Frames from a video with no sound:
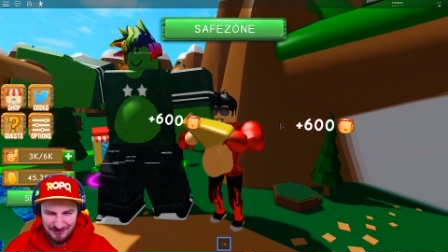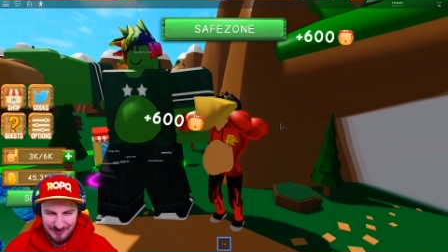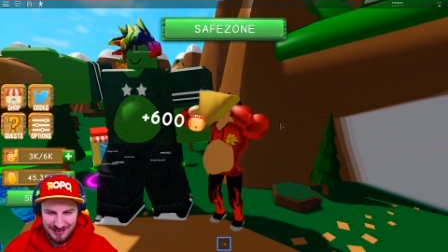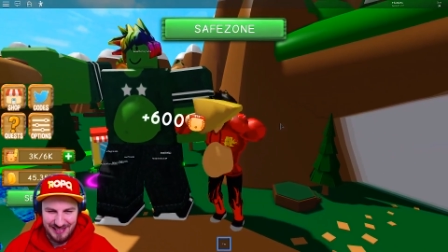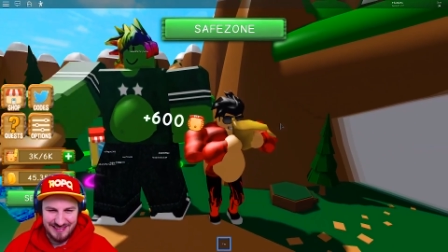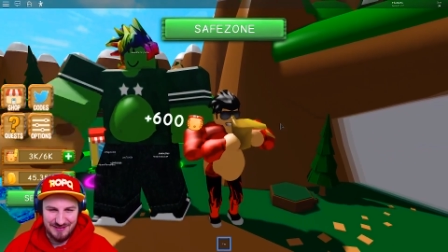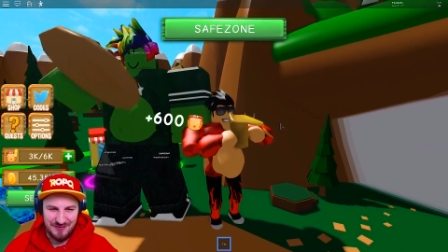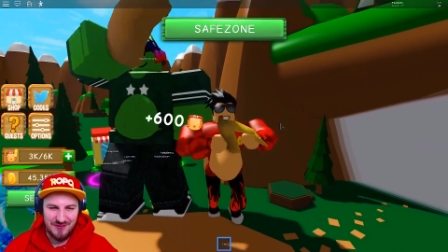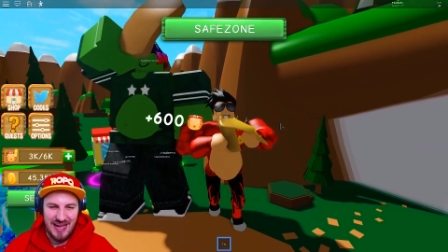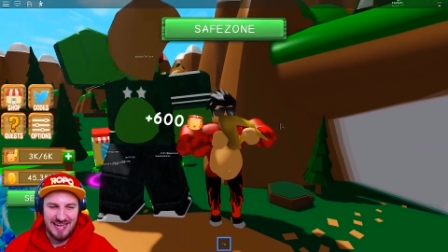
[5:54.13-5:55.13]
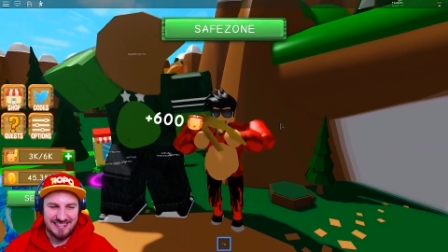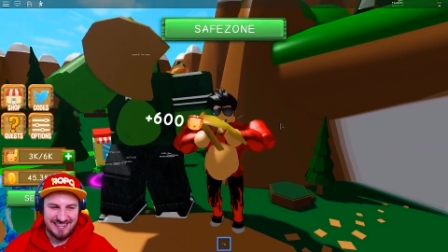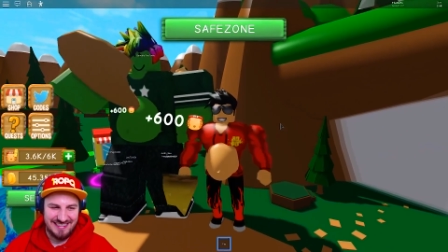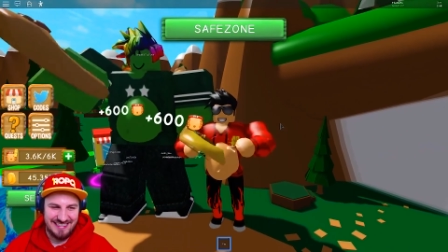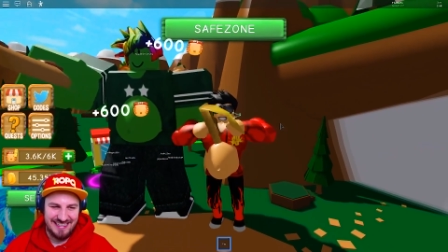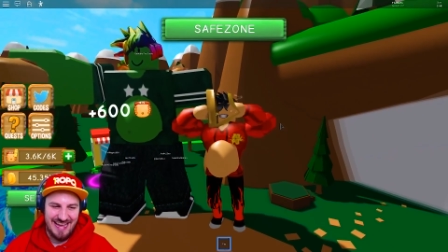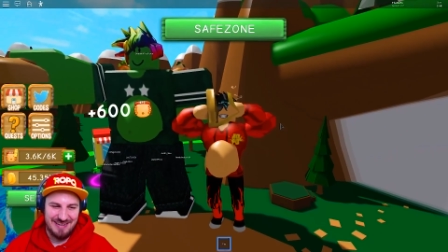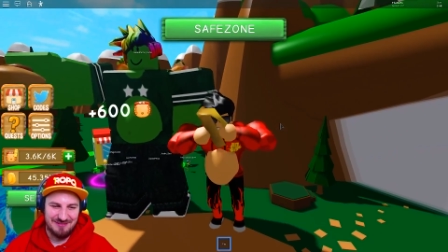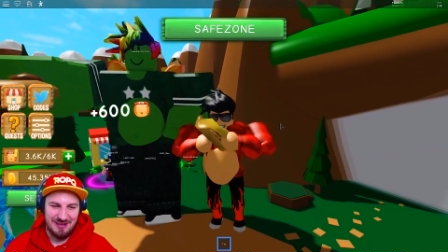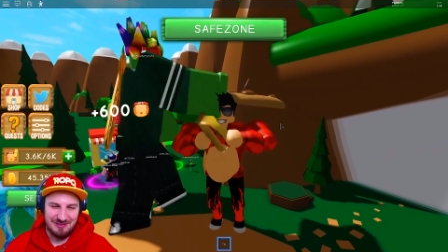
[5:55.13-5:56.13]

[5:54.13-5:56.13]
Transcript: We're like the fattest in the game